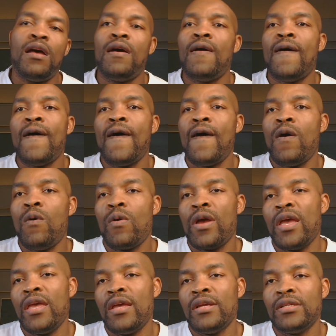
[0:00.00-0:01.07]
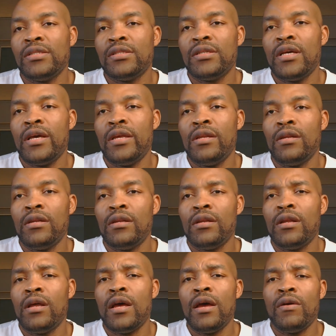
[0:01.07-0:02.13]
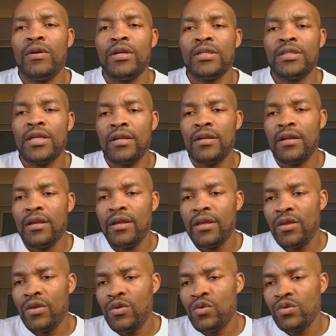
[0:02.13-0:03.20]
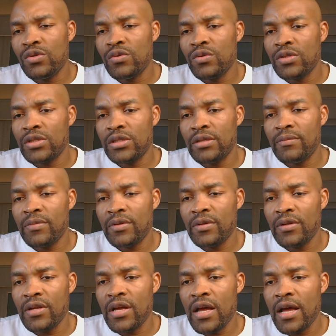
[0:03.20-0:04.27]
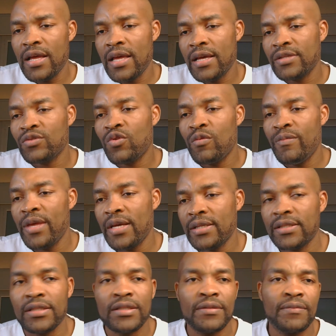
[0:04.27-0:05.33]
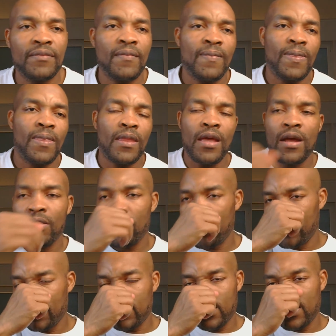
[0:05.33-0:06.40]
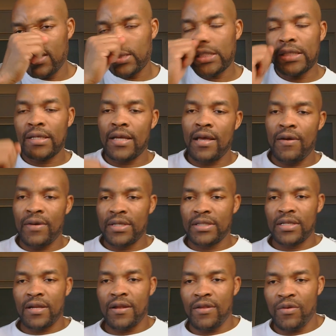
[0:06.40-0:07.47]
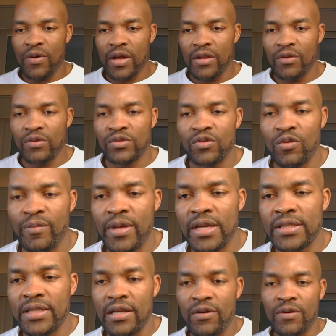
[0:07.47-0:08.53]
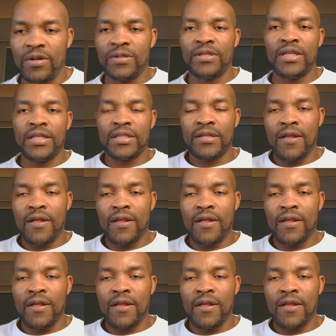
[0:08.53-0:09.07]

Okay, yes, I understand. You use those stream, yes, OBS and all those things. I understand you can use OBS and all those things.